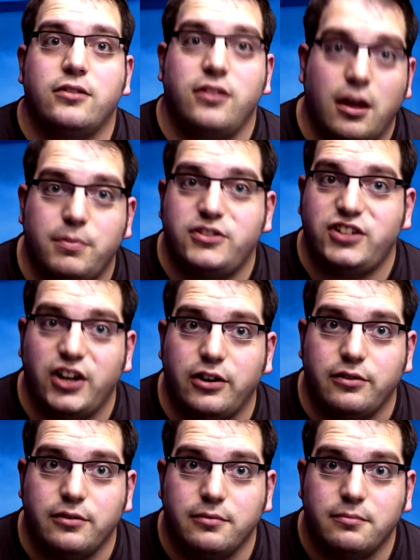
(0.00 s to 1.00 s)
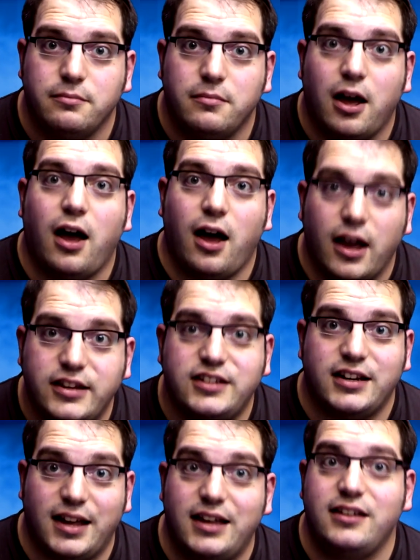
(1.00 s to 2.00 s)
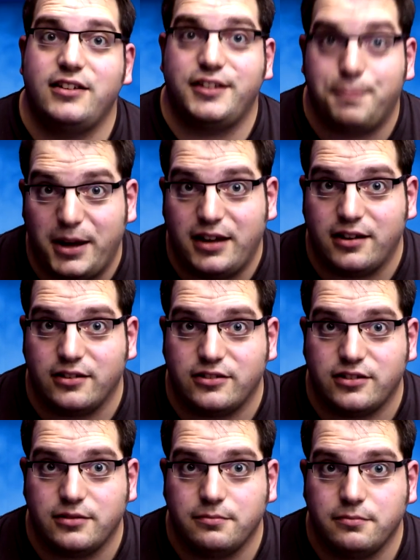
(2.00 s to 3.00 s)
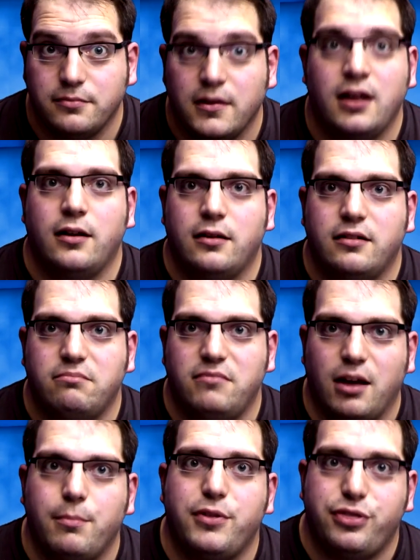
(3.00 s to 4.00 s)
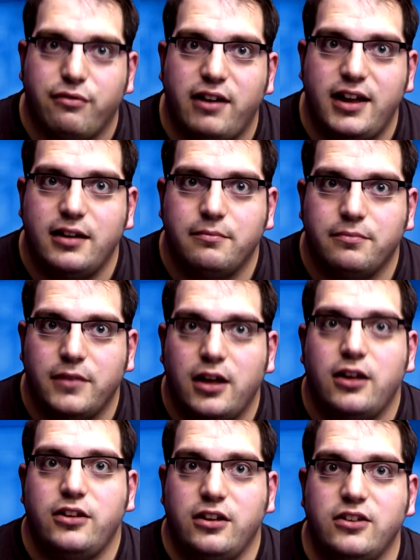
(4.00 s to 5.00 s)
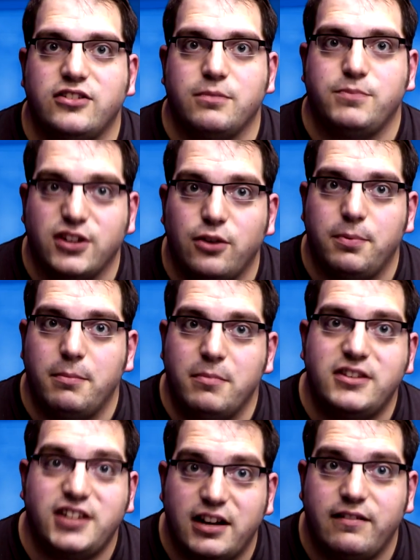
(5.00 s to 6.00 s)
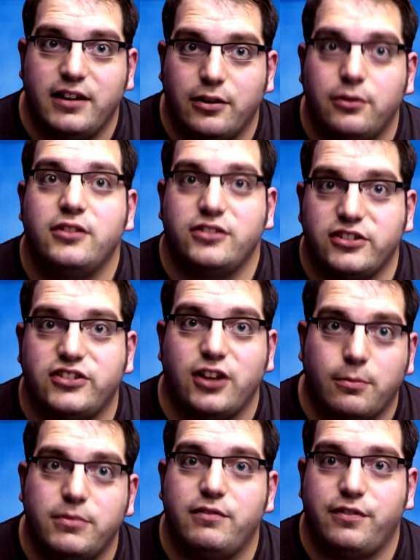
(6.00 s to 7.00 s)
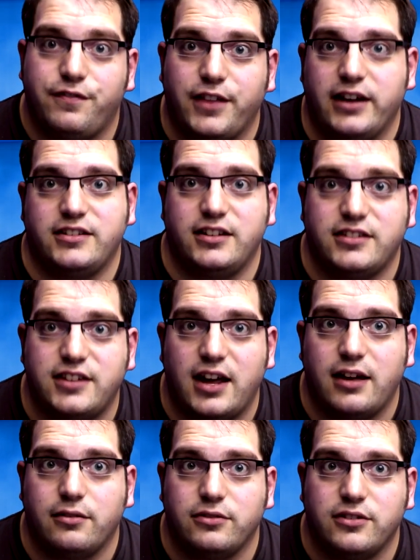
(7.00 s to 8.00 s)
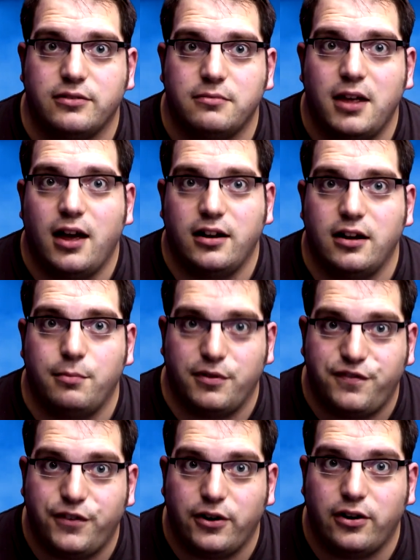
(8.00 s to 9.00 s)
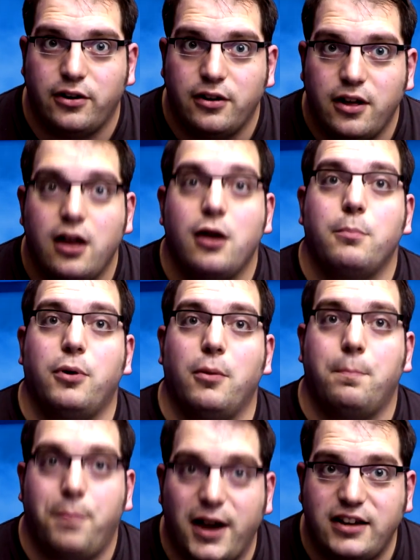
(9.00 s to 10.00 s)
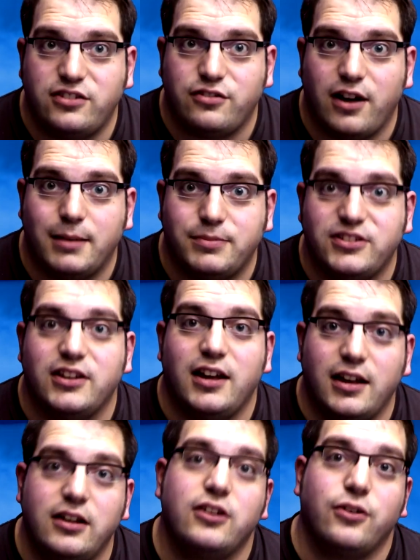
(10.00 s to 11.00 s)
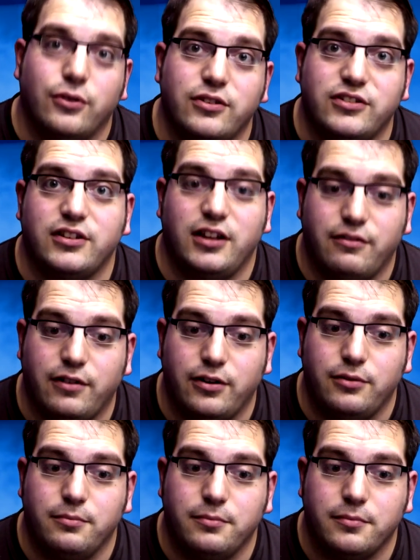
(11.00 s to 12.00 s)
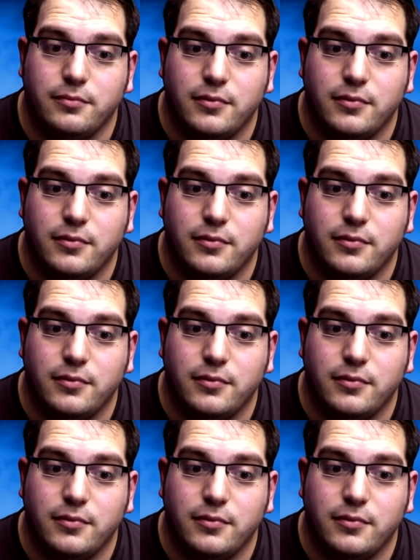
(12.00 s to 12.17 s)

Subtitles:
Number two, isolate your speakers. Number three, use absorbent material to stop the reflected sound. And number four, put bass traps in the corners of your room.